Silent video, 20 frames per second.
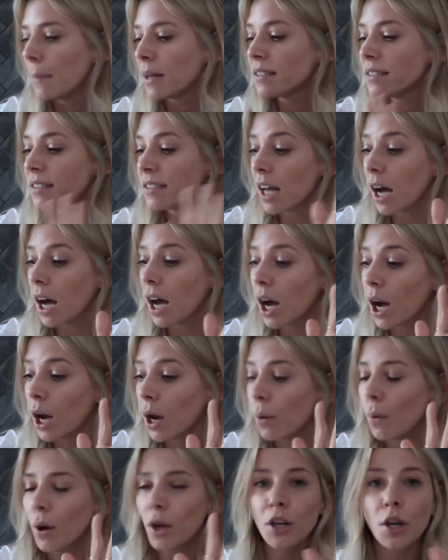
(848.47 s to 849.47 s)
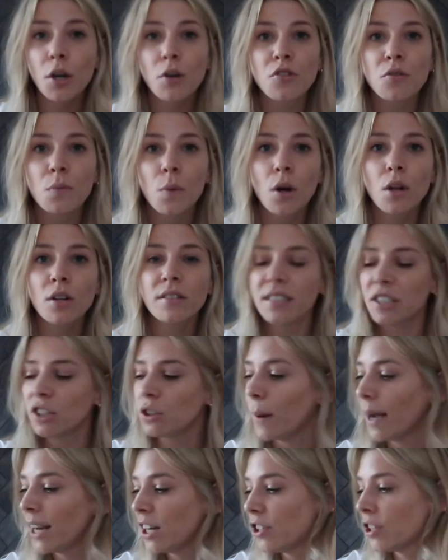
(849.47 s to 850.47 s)
So, usual
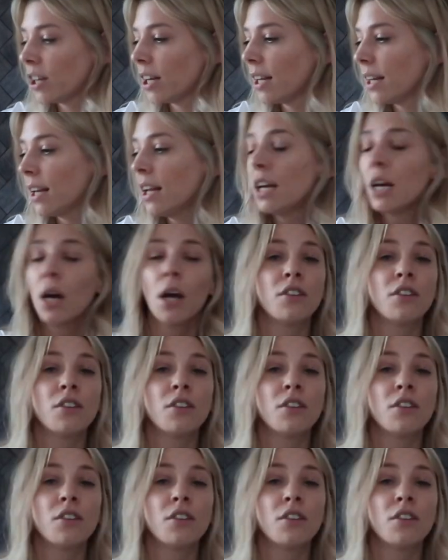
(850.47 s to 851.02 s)
situation,